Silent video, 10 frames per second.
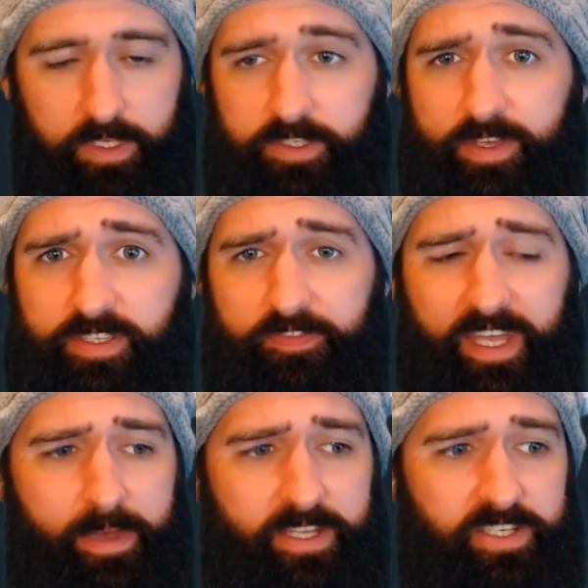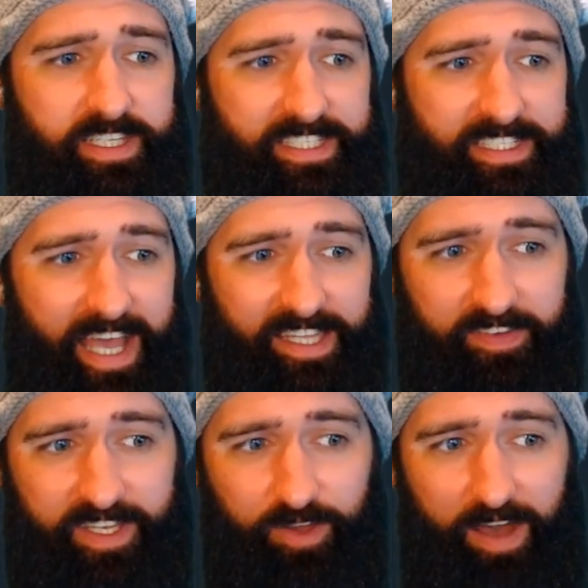Sorry, something I mentioned at the start of
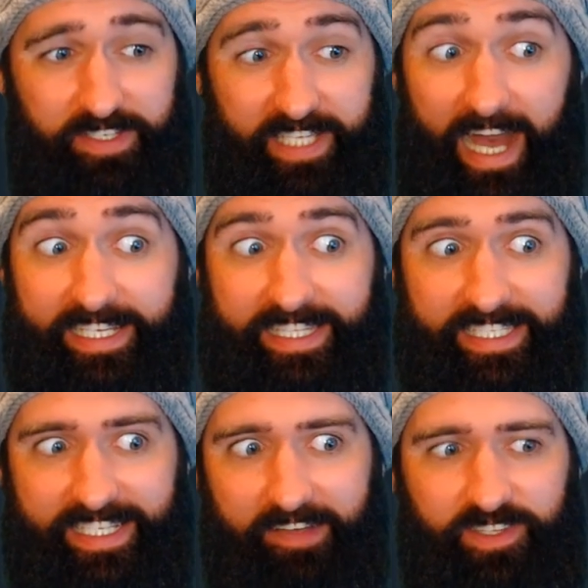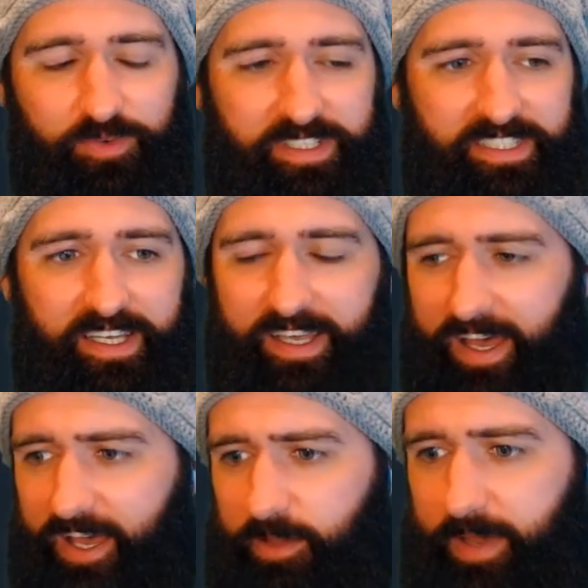the video, I've just added this in afterwards.
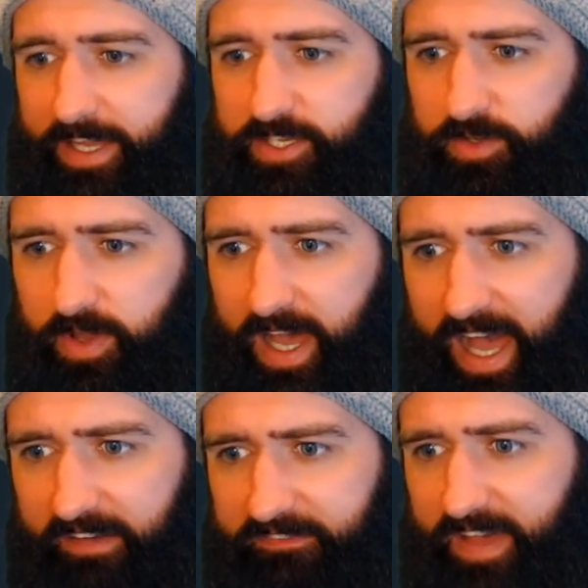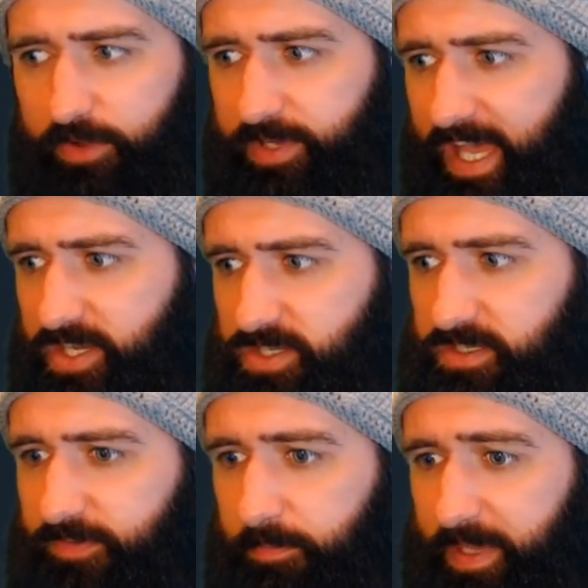I do have
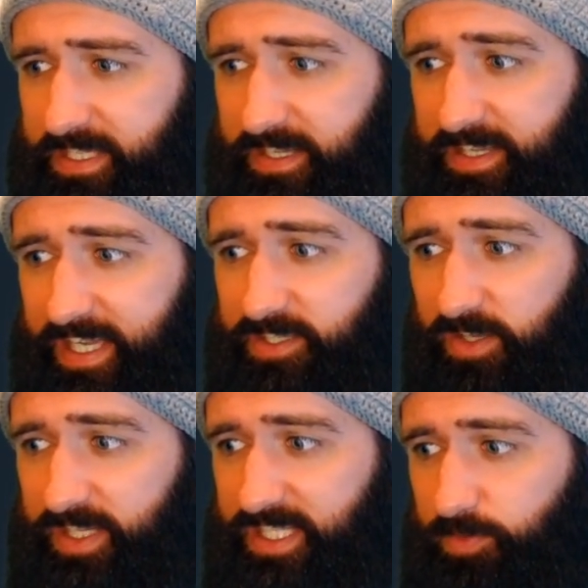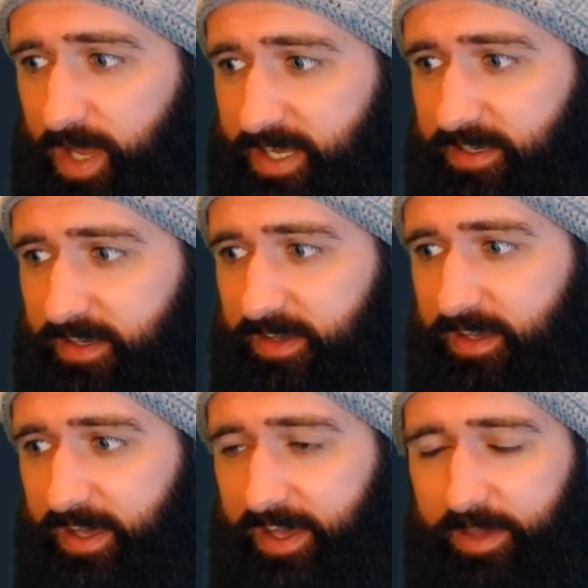variations for bits and things, so this is when
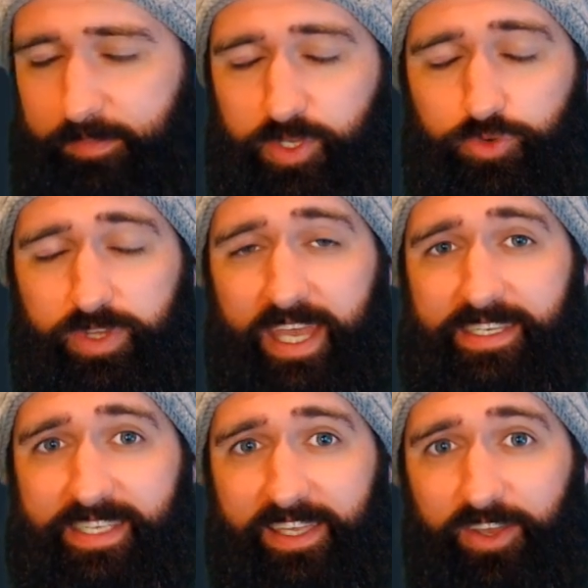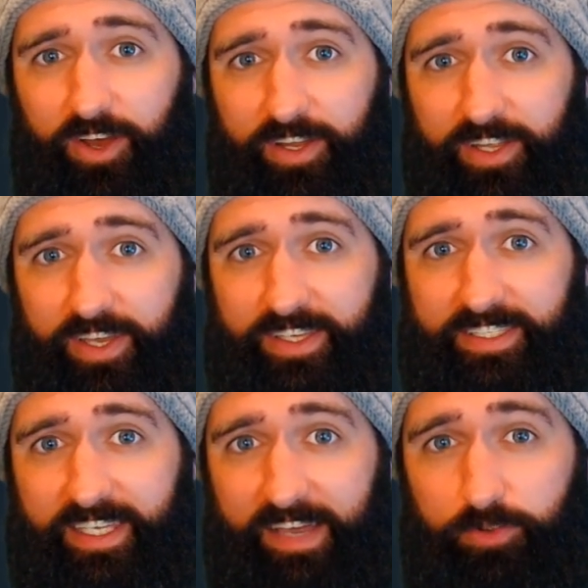creating your
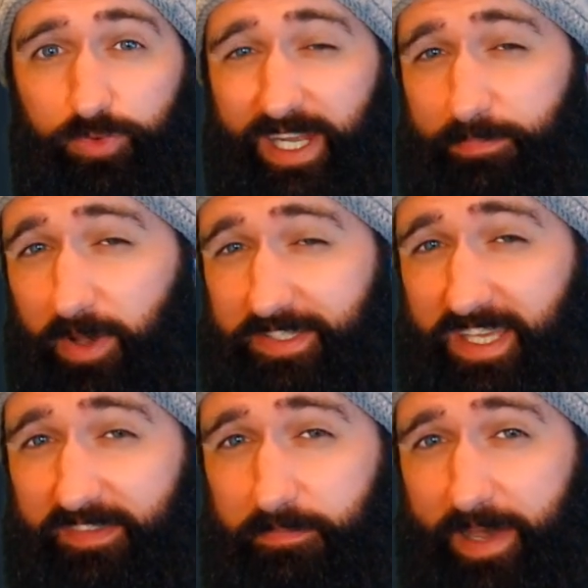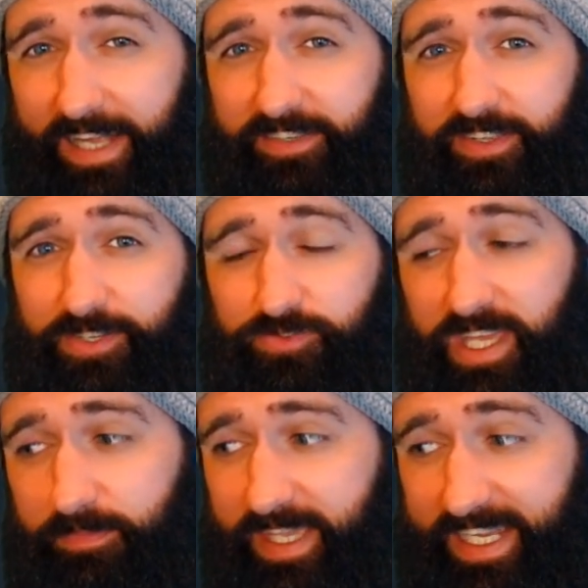alerts can have a really positive impact on your
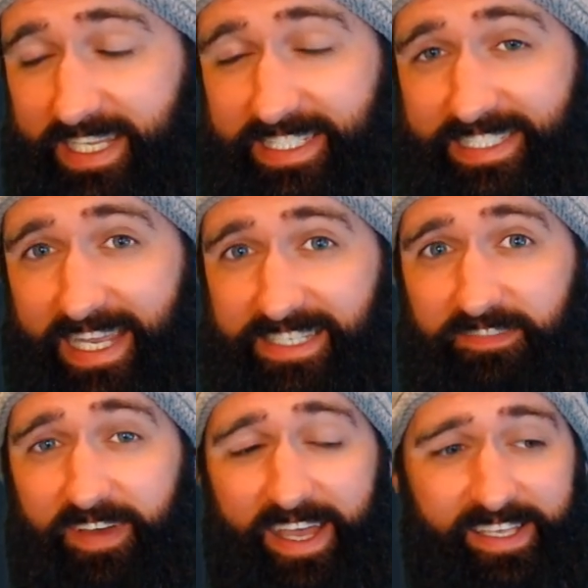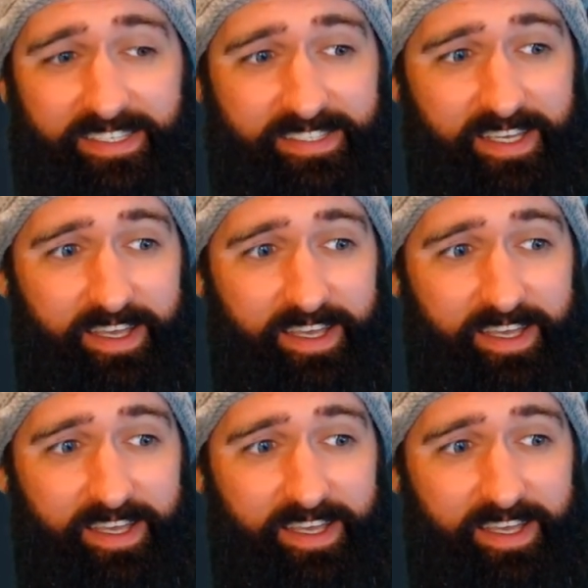stream. You can incentivize